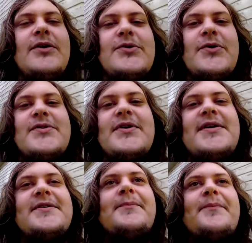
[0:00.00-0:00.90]
Taurus
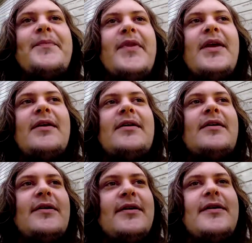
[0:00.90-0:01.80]
rising.
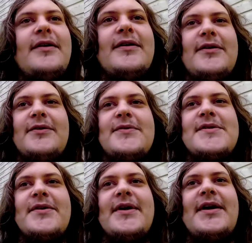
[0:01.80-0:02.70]

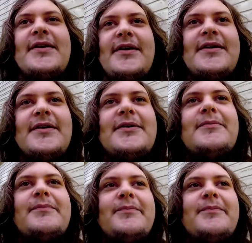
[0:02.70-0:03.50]
So kind of like a,